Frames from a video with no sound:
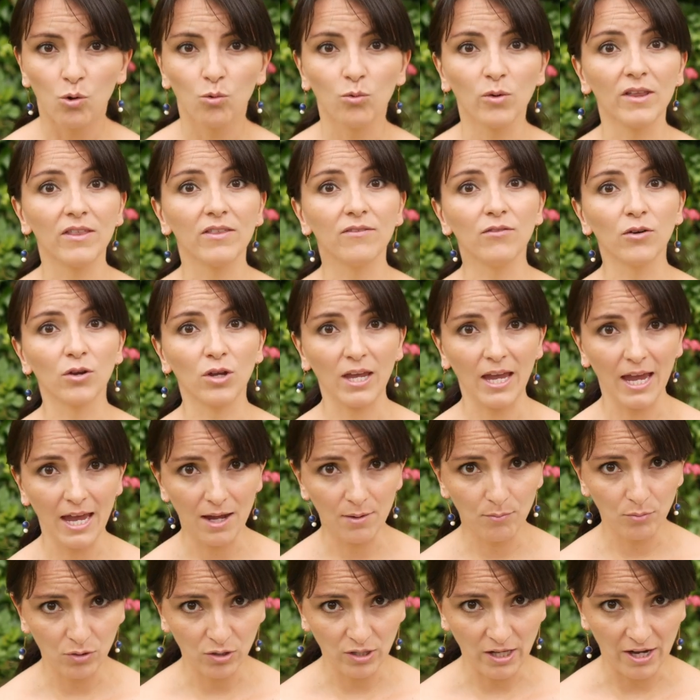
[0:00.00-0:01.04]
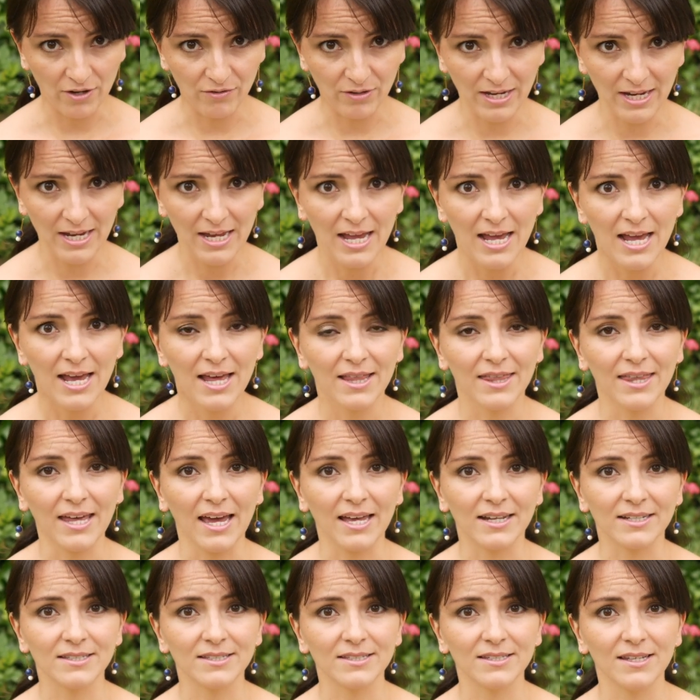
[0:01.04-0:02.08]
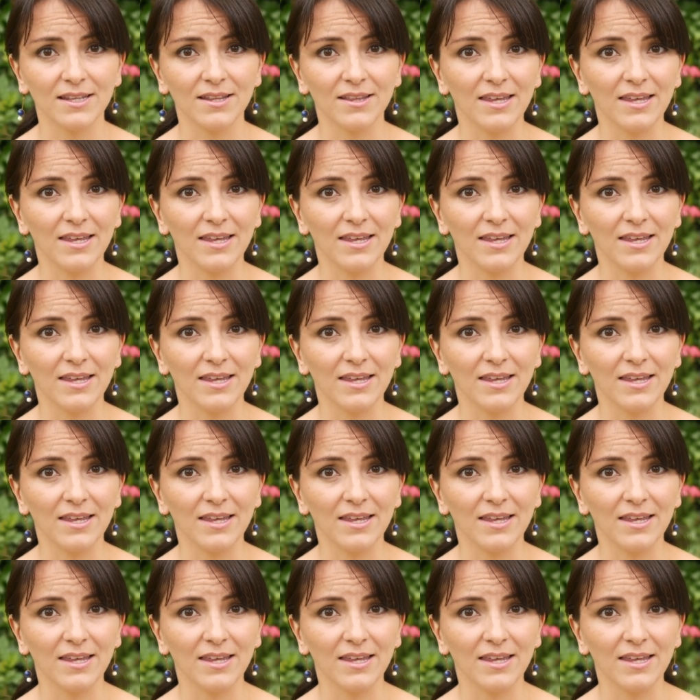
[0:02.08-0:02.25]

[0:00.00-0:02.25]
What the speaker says: with vocabulary that